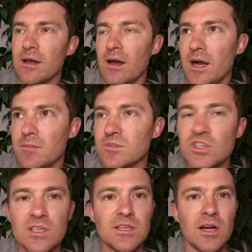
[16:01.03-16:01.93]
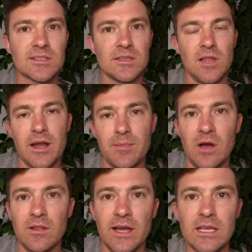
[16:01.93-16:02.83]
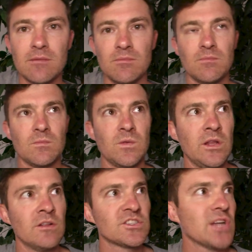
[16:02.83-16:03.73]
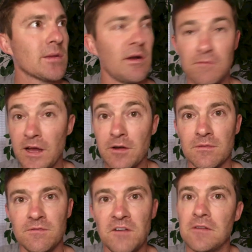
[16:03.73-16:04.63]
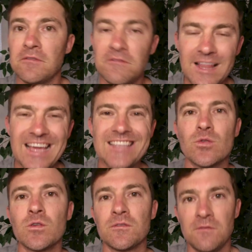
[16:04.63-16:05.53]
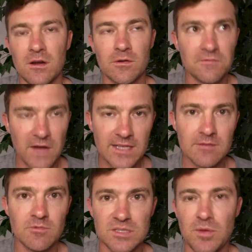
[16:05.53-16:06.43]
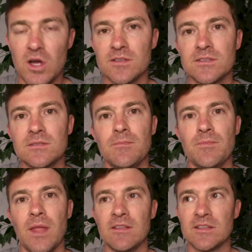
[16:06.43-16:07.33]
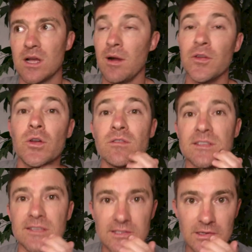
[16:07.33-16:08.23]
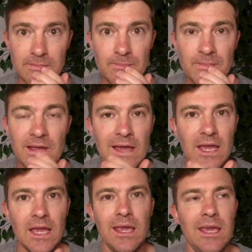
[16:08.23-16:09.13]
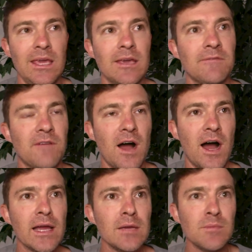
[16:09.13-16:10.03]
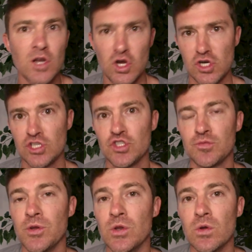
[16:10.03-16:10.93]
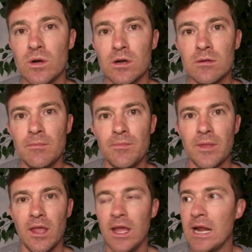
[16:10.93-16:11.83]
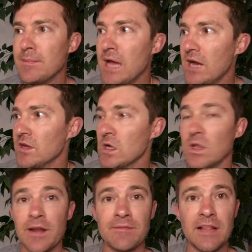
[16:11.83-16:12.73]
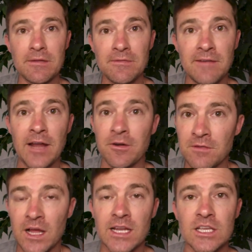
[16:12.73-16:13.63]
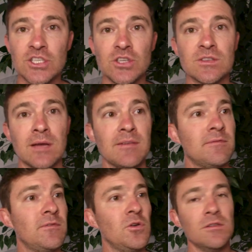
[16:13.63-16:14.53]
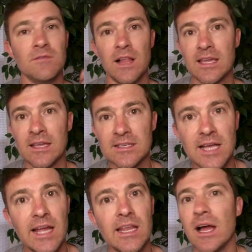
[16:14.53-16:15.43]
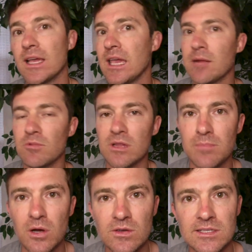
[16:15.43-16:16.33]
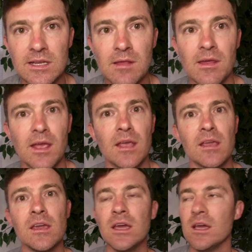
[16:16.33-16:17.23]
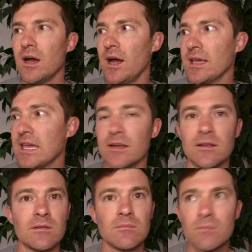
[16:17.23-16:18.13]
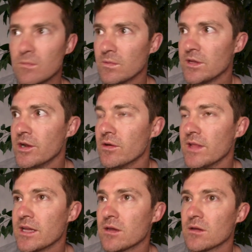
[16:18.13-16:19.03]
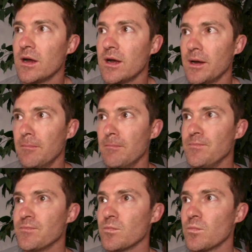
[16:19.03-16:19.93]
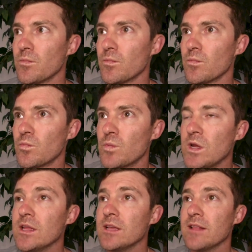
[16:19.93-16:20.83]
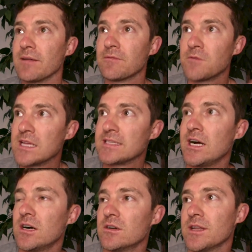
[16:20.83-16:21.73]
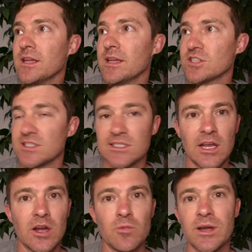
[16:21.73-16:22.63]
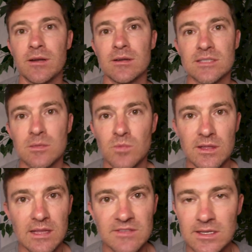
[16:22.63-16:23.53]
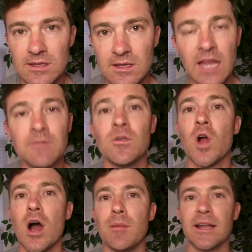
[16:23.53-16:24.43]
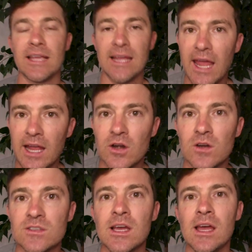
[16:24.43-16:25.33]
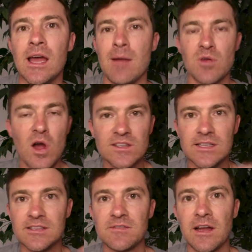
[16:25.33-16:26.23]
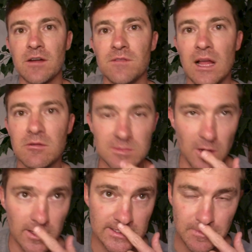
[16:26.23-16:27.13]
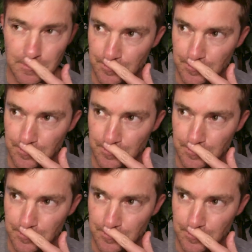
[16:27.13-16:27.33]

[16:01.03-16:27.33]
Um, she talks a lot about like, you know, let's just talk about fight or f- flight or f- or fight response, and let's talk about nervous system. If I'm an entrepreneur and I'm having a lot of like fight or flight issues. I'm full of like anxiety. I can't really post anything. I get, you know, like um, really like freaked out and just scared when someone leaves a hateful comment. I get haters. I'm constantly in this fight or flight response.